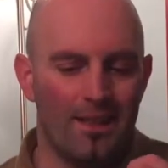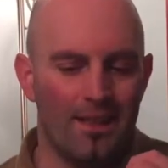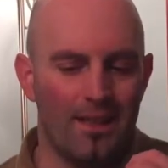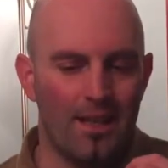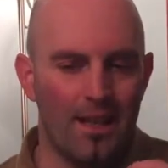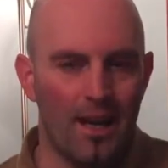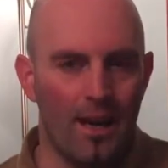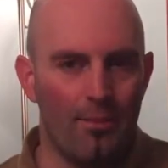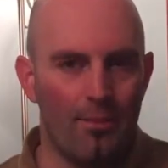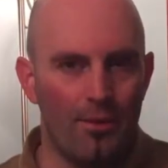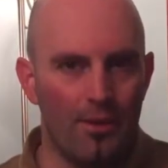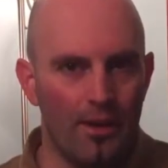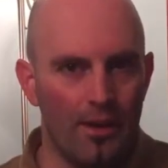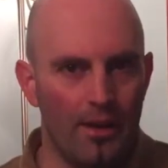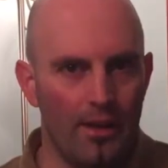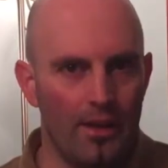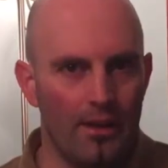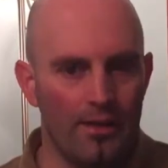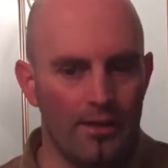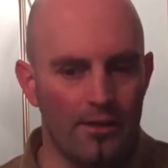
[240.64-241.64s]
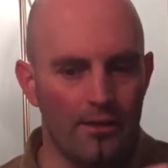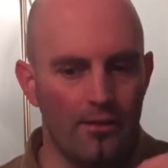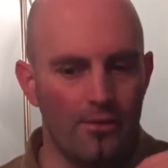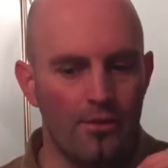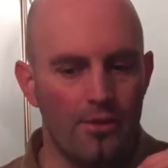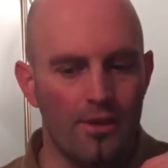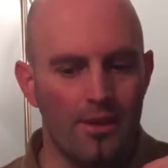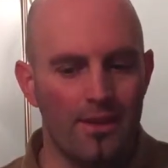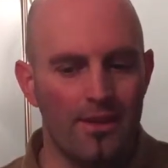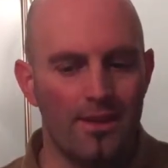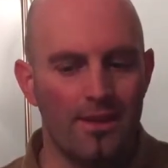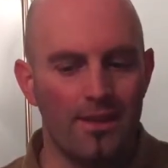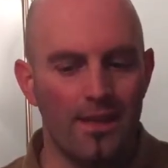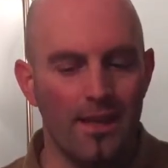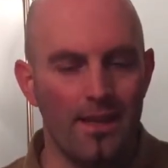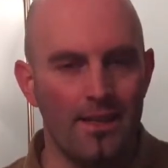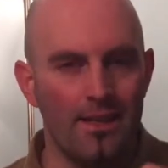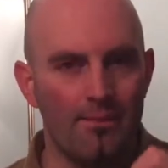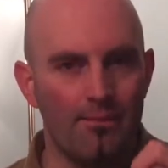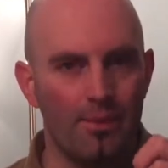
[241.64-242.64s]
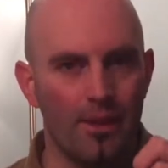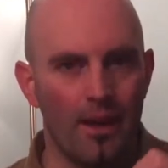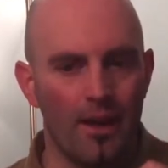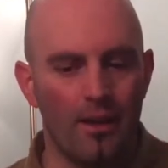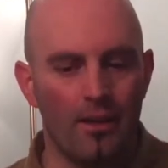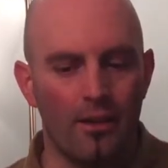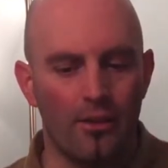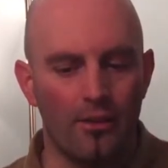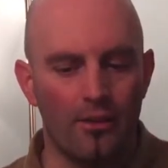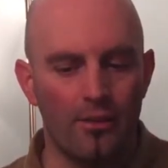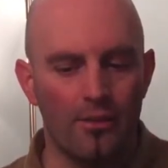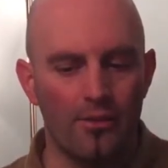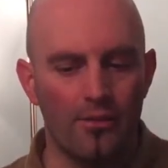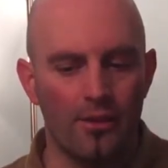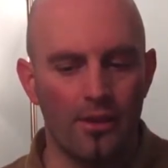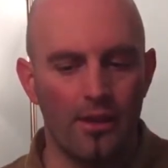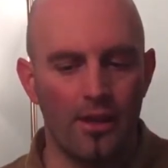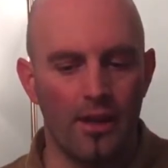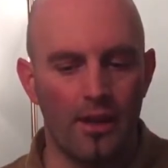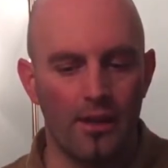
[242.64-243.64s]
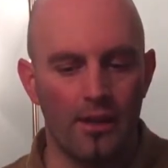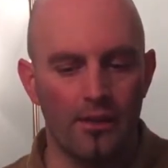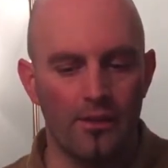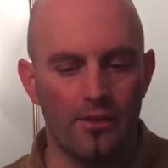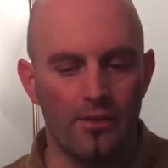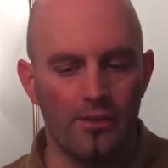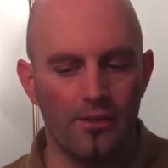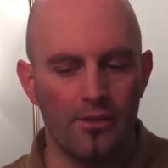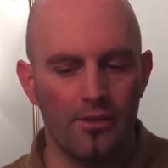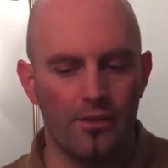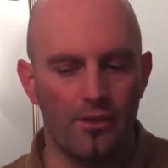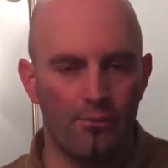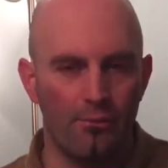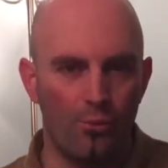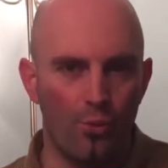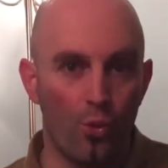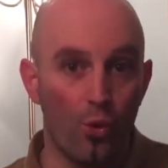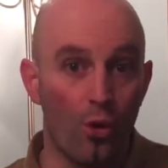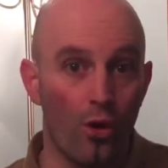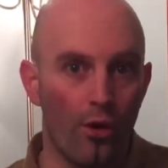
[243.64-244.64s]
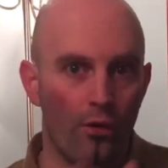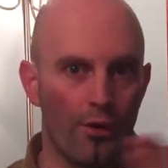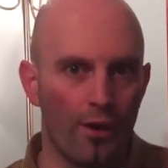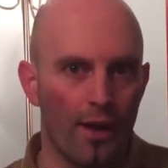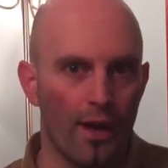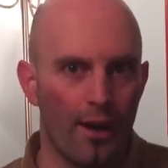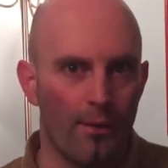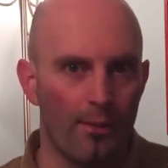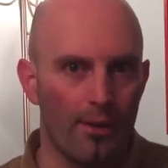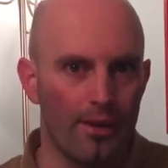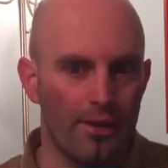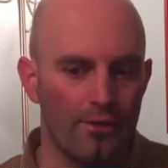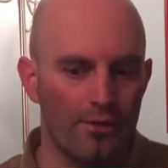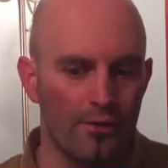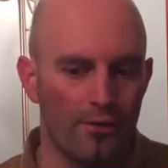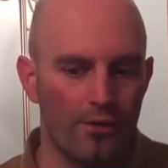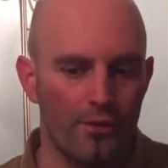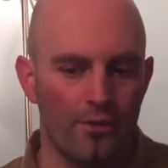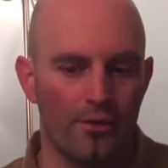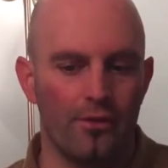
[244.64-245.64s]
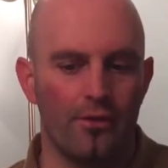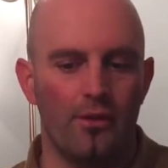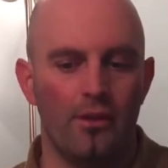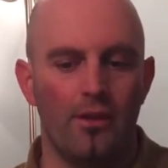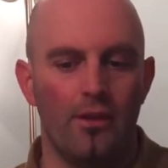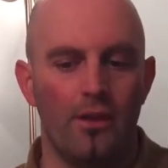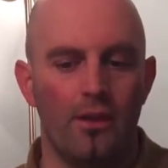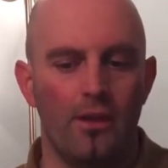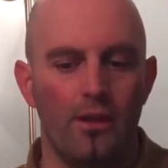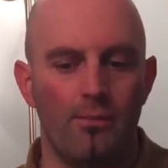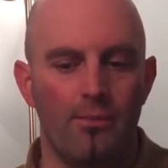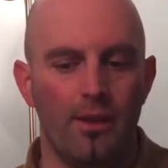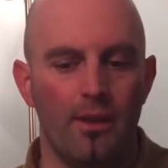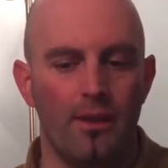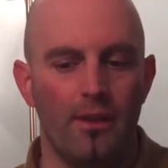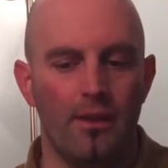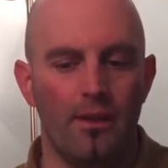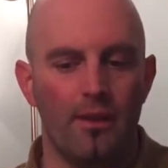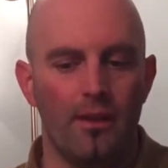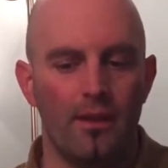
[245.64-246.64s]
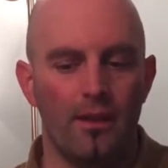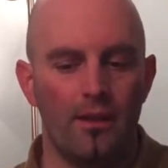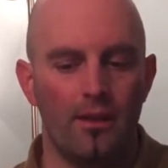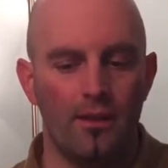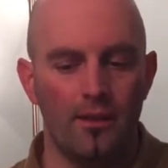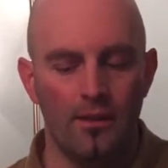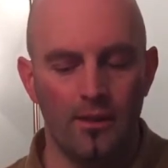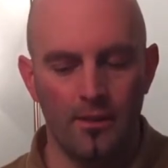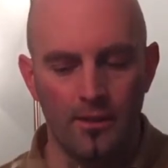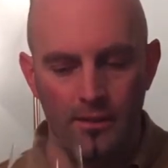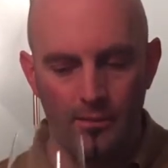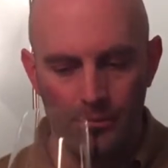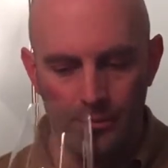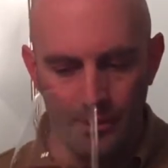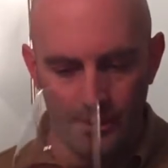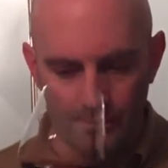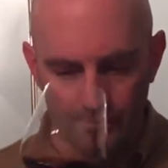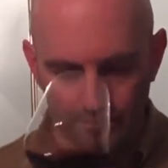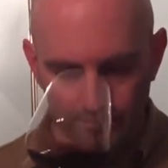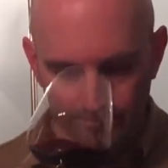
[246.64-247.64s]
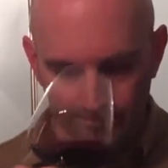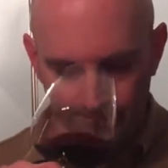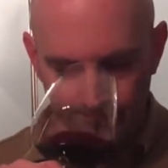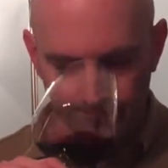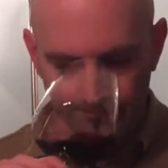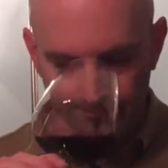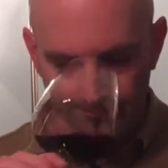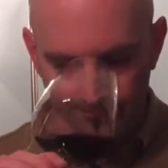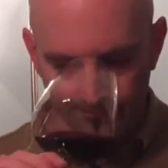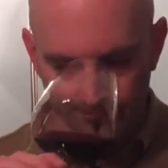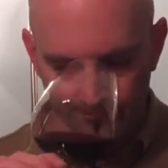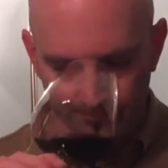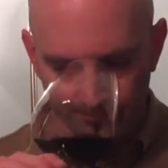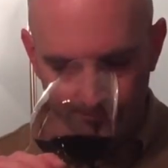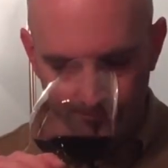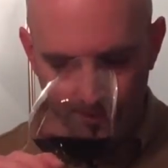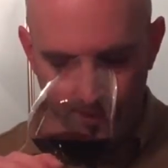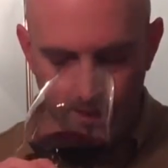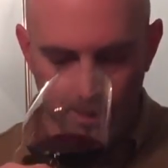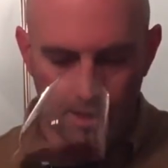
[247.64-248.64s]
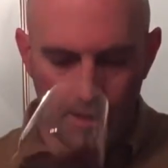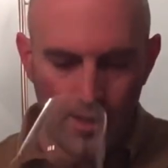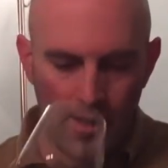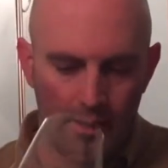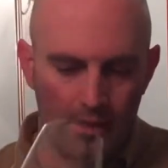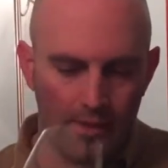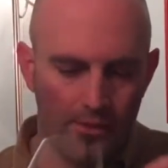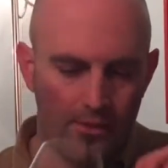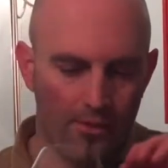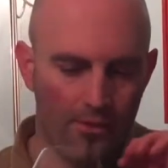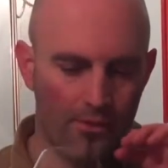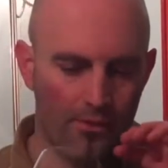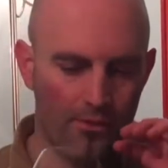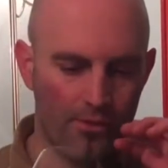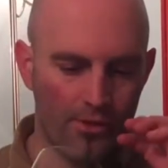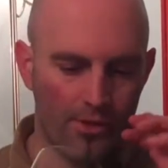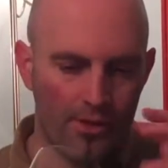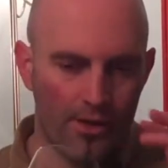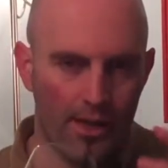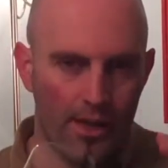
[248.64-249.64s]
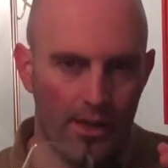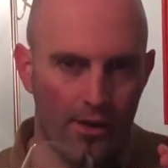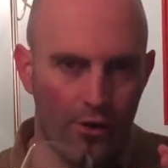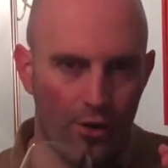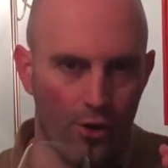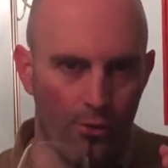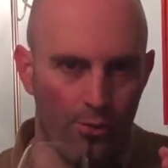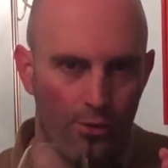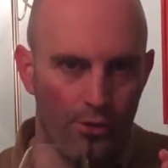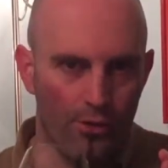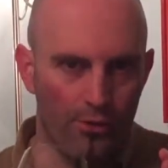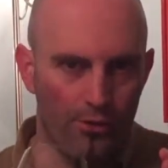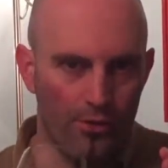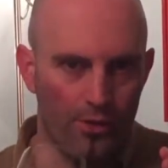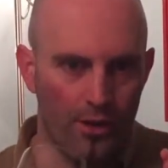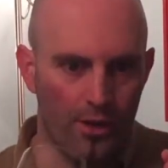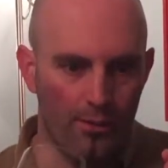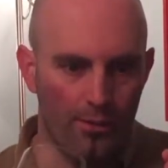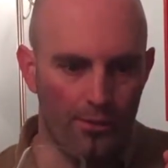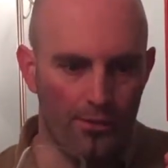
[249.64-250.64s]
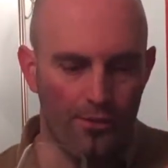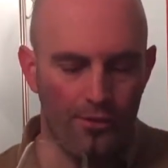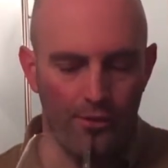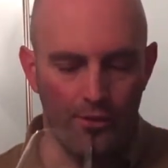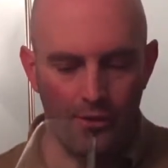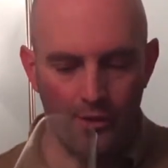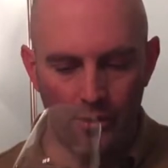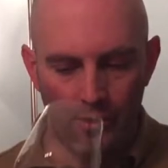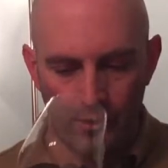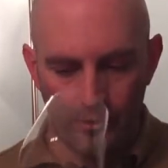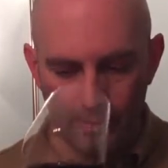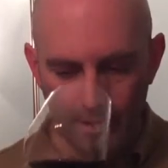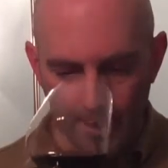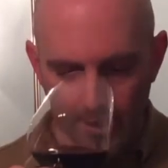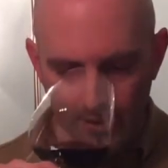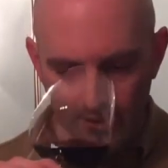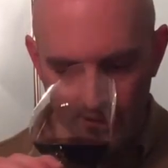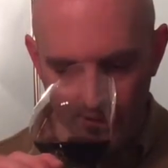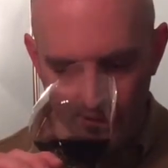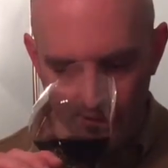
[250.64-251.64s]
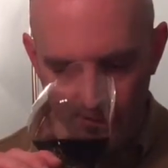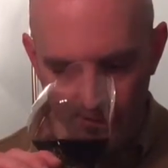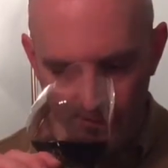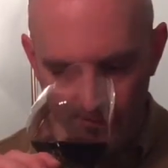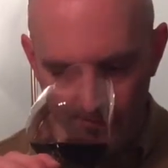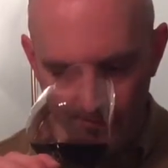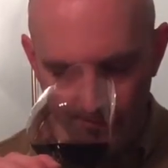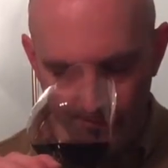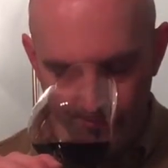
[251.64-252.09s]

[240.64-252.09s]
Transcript: Cabernet, those cassis, black currant sort of characters, more of a Cabernet Sauvignon that you might think, and then you get sort of those slight herbal notes coming through on the background too.